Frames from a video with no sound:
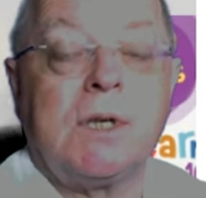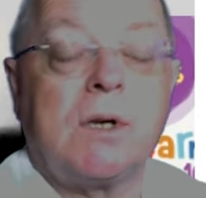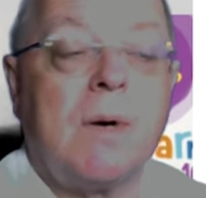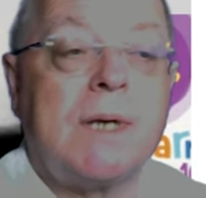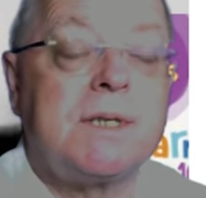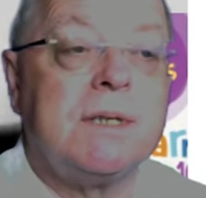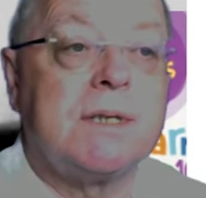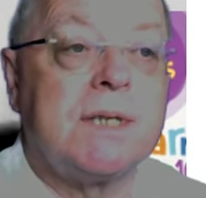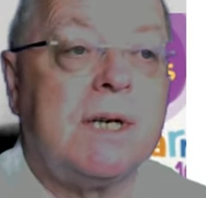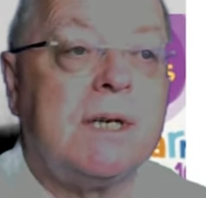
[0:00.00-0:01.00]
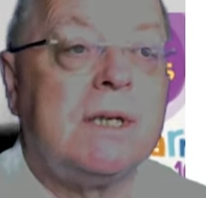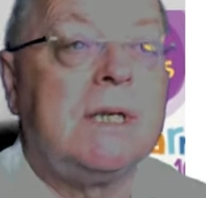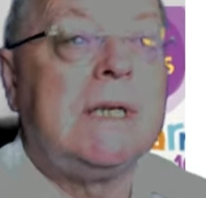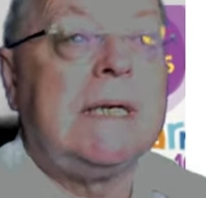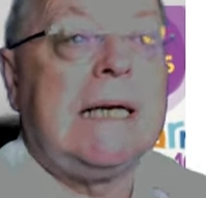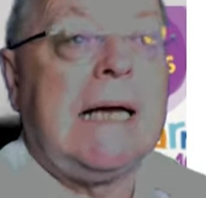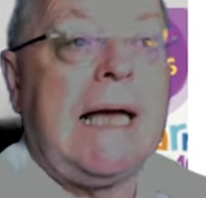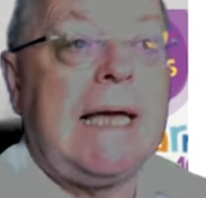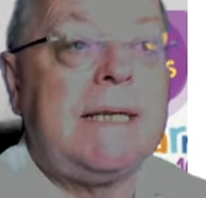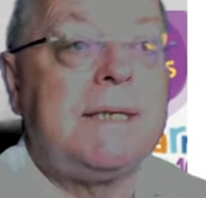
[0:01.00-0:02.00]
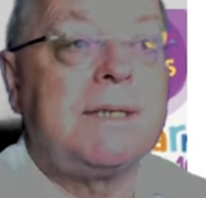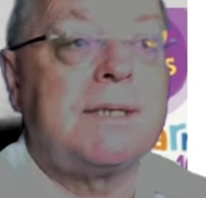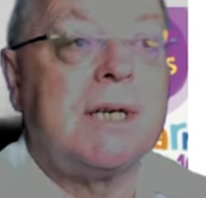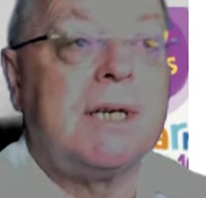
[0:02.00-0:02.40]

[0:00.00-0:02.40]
your questions are, and